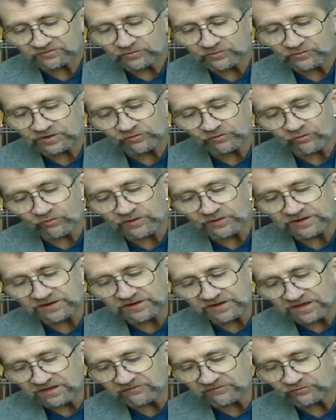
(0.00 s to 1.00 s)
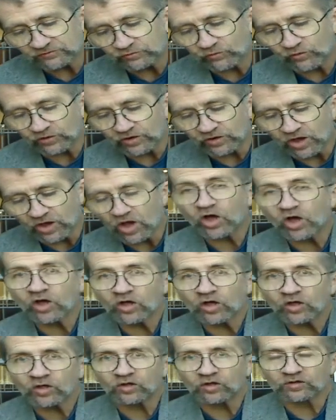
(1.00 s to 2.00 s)
we grow in love toward
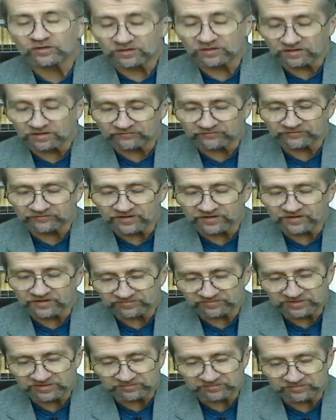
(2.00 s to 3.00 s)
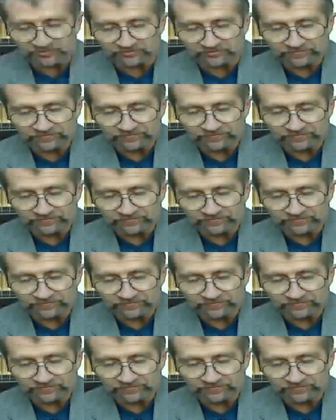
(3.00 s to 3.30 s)
all of God's people.